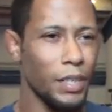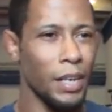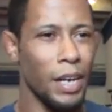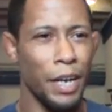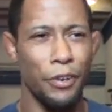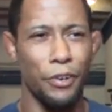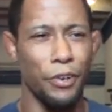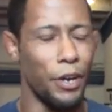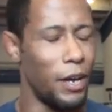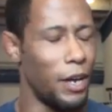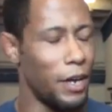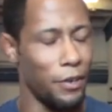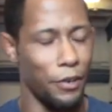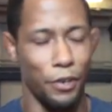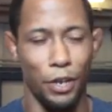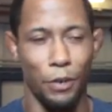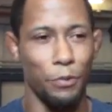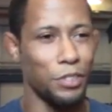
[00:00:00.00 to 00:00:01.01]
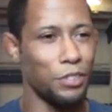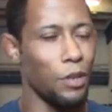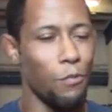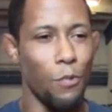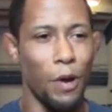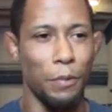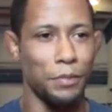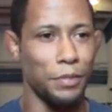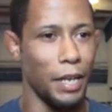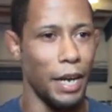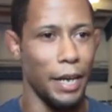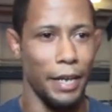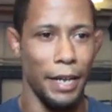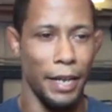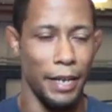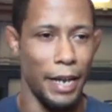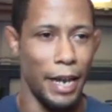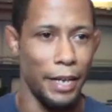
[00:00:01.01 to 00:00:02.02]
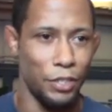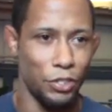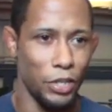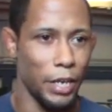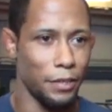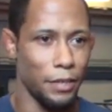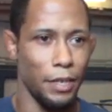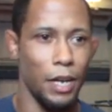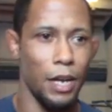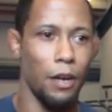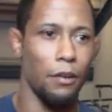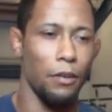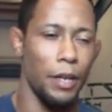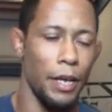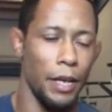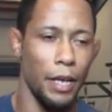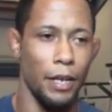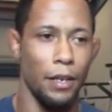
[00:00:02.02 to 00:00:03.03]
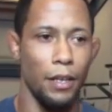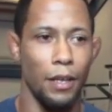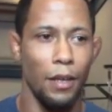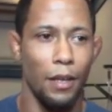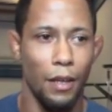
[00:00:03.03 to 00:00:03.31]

I don't know, I don't know. It was some website and I checked it out and,